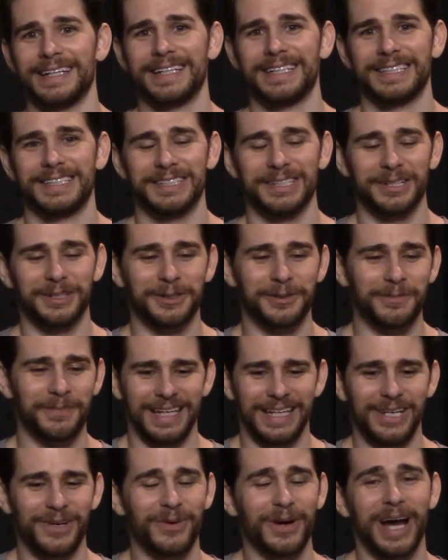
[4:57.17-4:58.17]
So
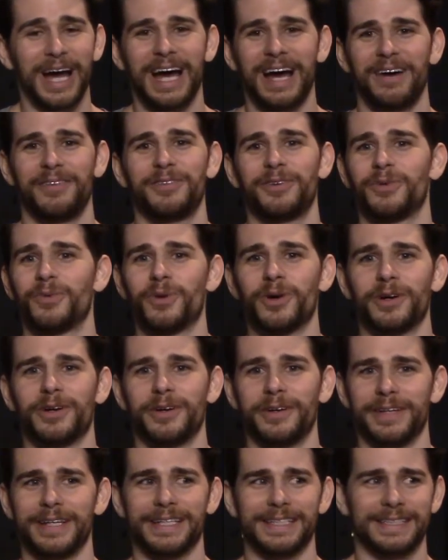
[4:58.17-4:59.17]
you have to work
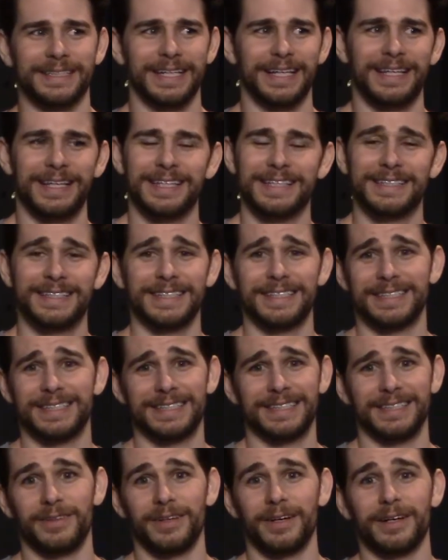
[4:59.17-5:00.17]
on this, and this
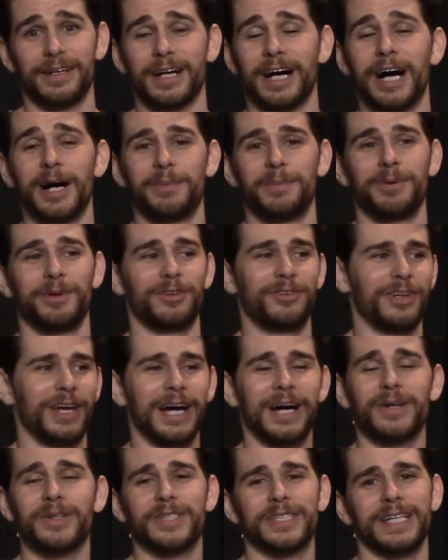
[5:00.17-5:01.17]
is accomplished
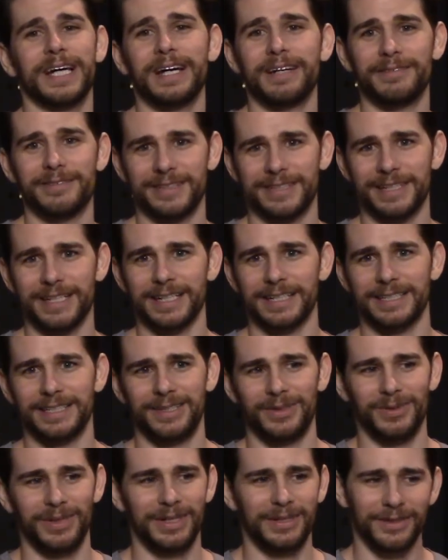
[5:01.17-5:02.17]
outside of sex.
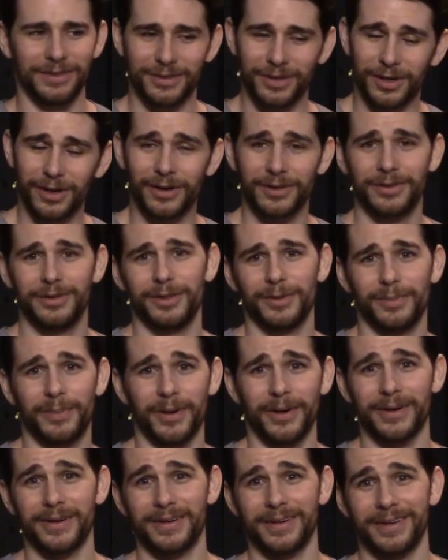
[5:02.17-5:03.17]
You need to talk to your
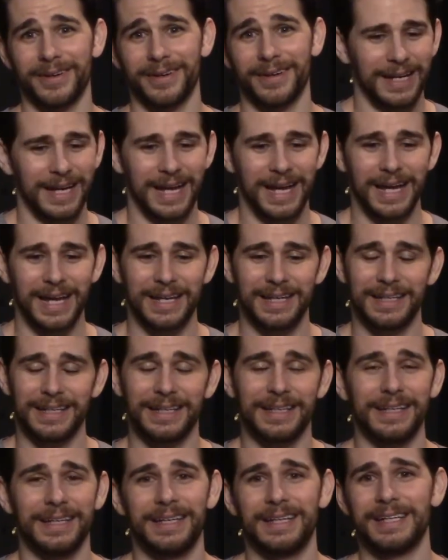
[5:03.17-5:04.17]
partner and
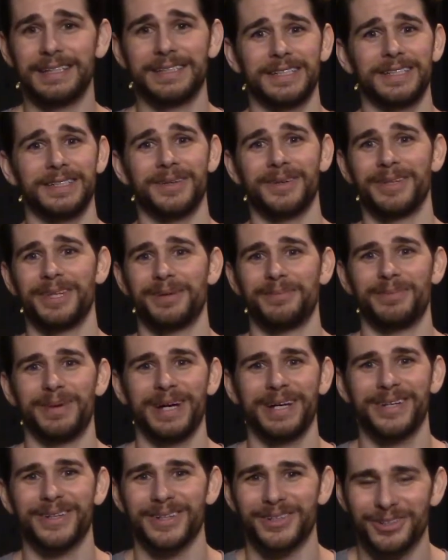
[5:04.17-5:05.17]
get know them
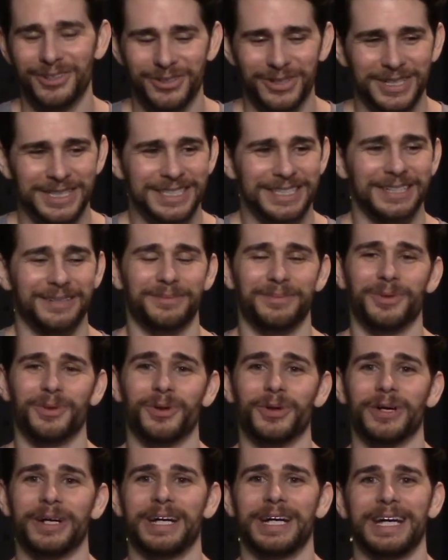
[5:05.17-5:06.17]
better and trust them
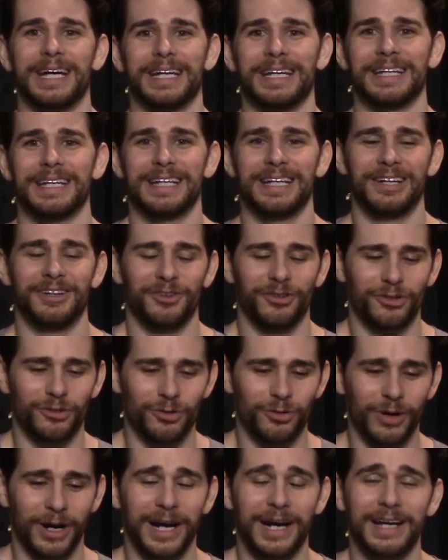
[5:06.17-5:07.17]
more, and
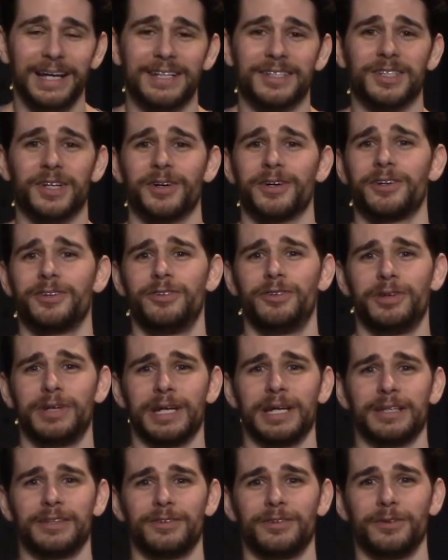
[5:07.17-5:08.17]
try as hard as you
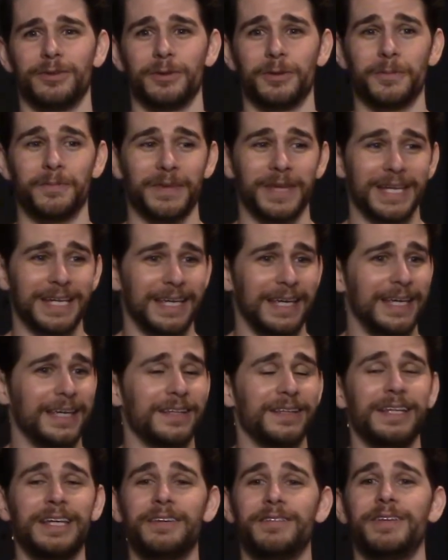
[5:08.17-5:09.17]
can to
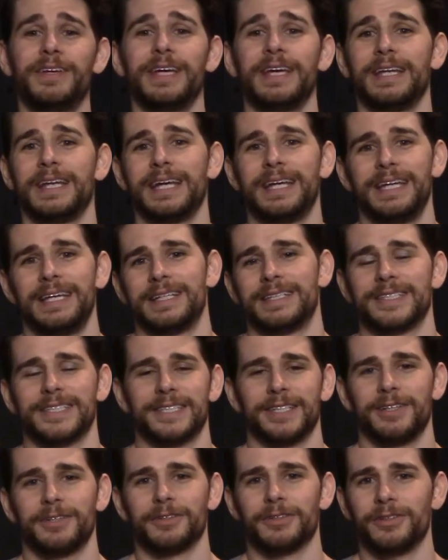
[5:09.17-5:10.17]
alleviate any
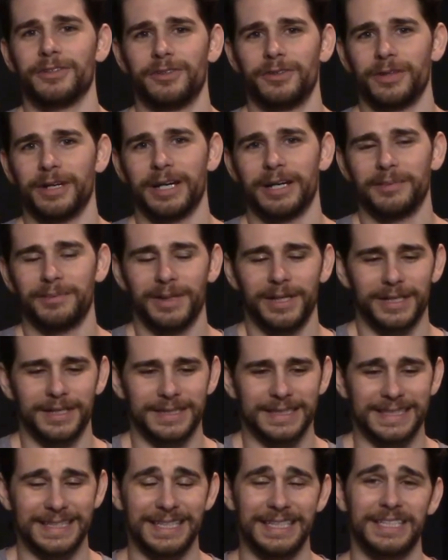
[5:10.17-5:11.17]
insecurities you have,
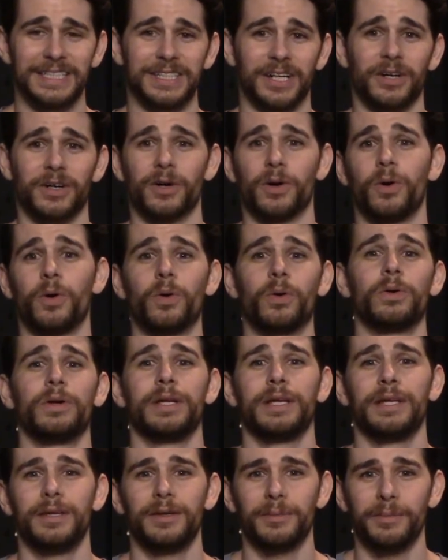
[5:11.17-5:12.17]
because these are
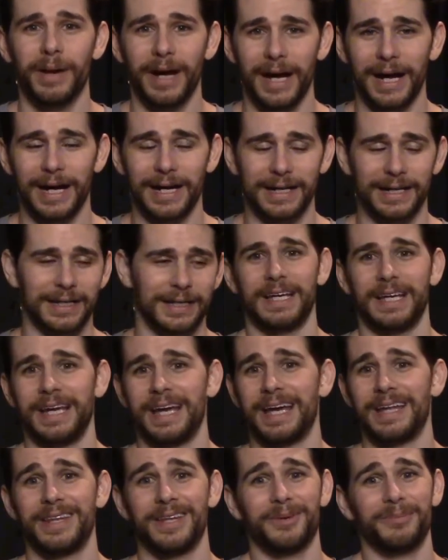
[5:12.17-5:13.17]
holding you back
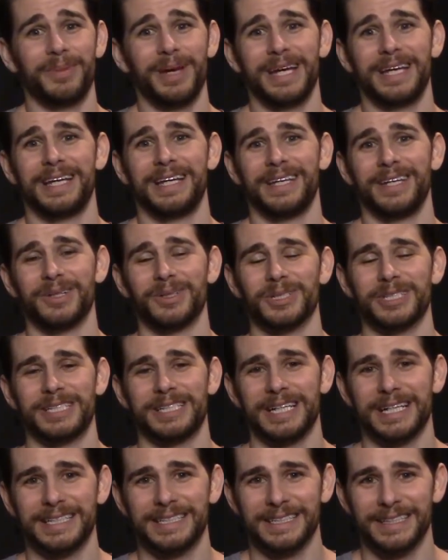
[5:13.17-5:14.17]
and they're making your
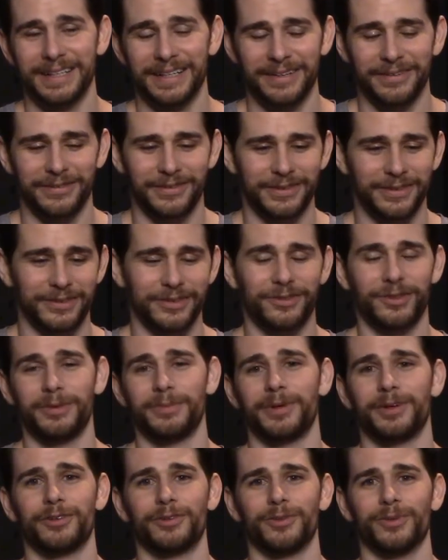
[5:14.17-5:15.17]
sex life so
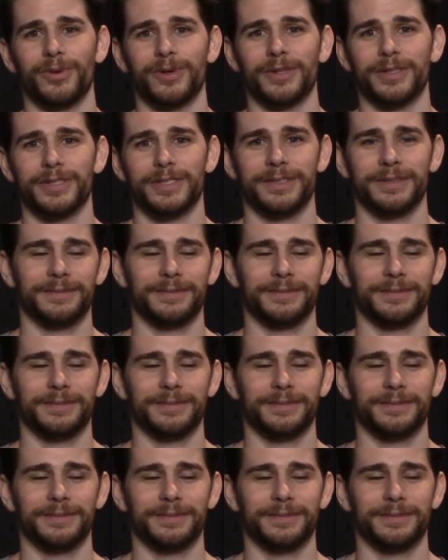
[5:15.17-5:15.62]
much worse.